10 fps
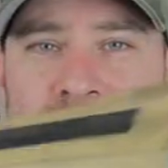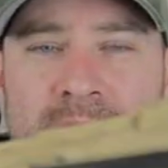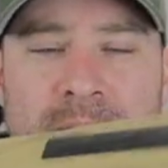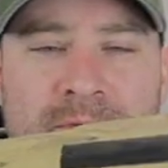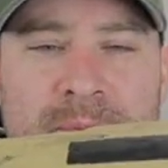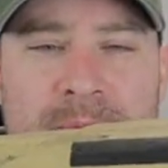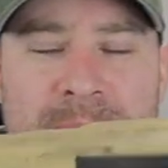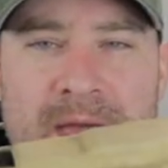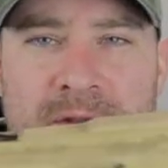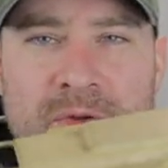um, from The
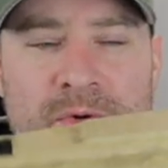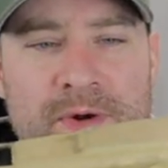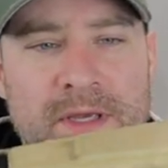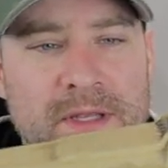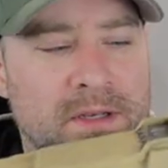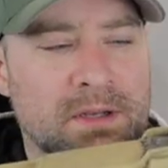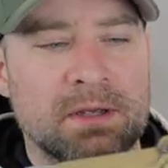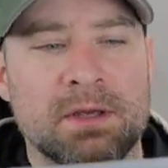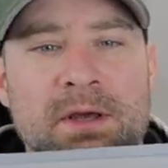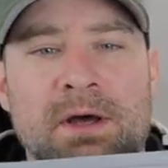Mandalorian.
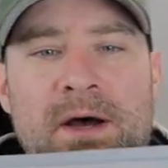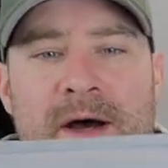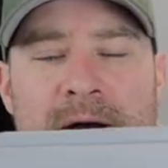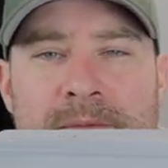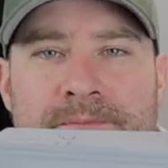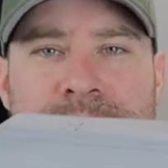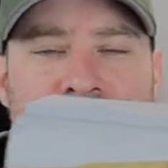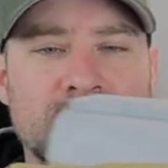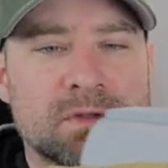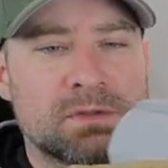Um,
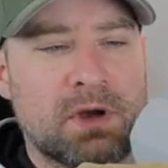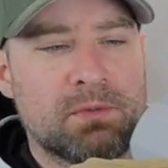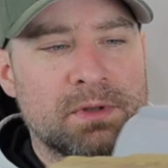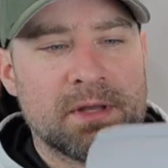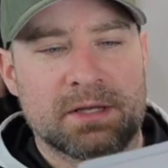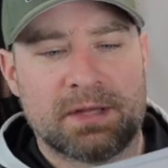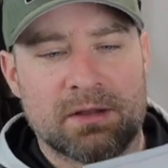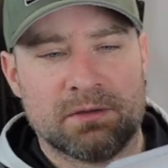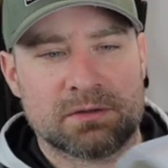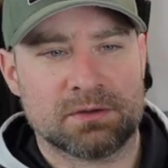so I really like
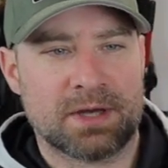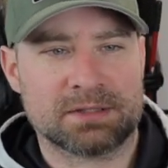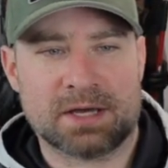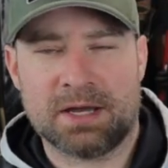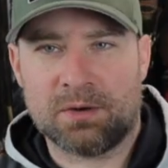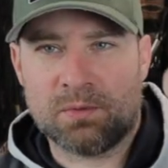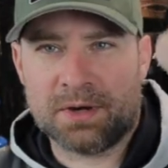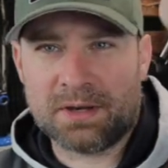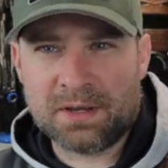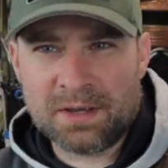that look. So that's kind of
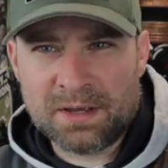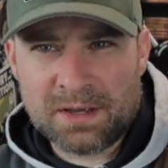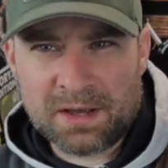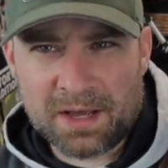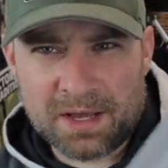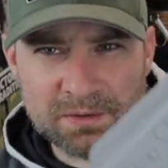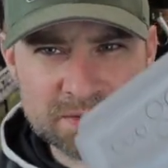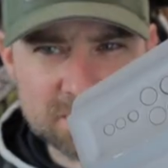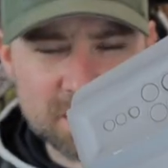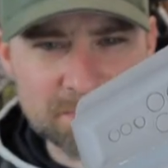what I
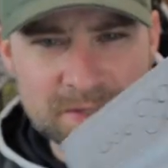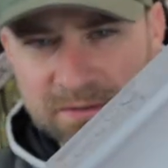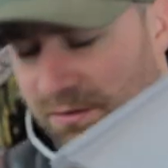was attempting